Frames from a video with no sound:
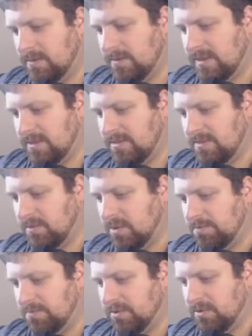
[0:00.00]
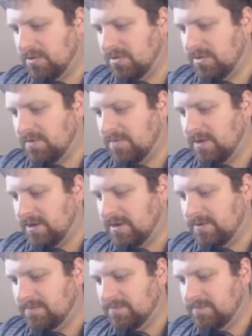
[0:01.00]
Getting some good pulls so far.
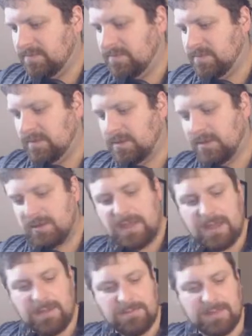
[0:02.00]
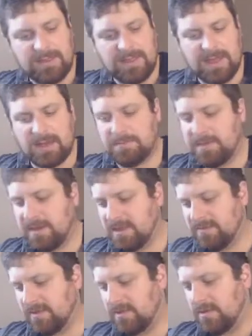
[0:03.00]
You can't beat that. A piece
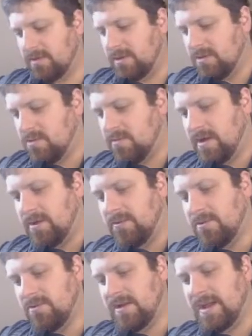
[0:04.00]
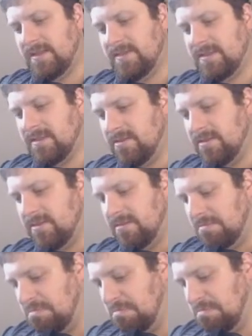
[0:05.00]
of Exodia, Trihorn Dragon. That's